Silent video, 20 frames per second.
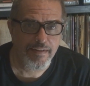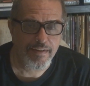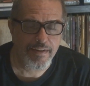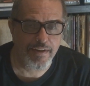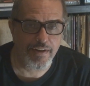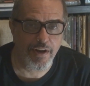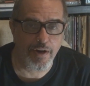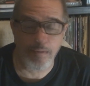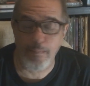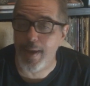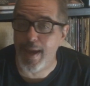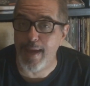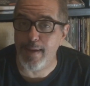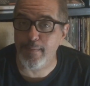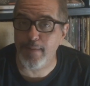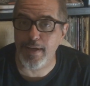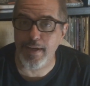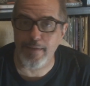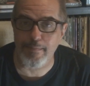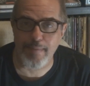You know,
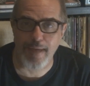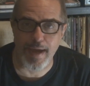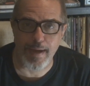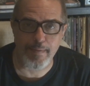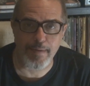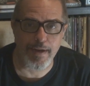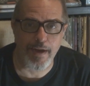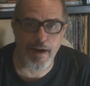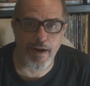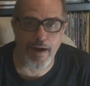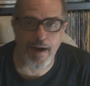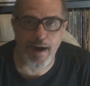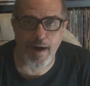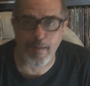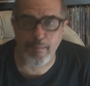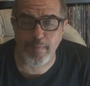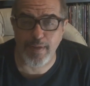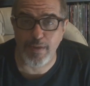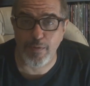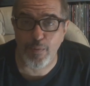maybe maybe I'll,
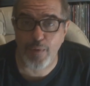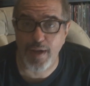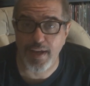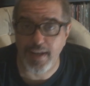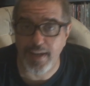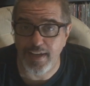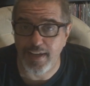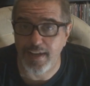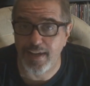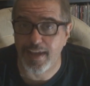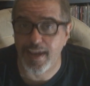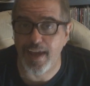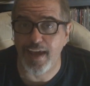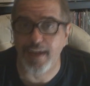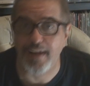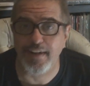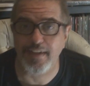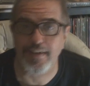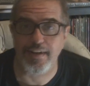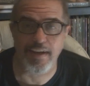I'll be witty
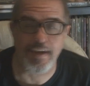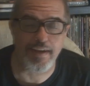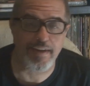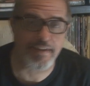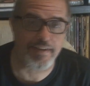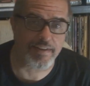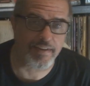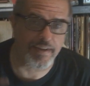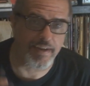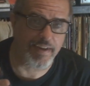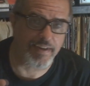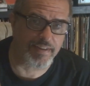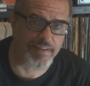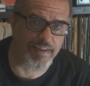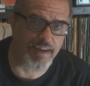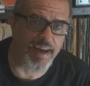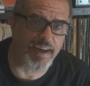again in, in, in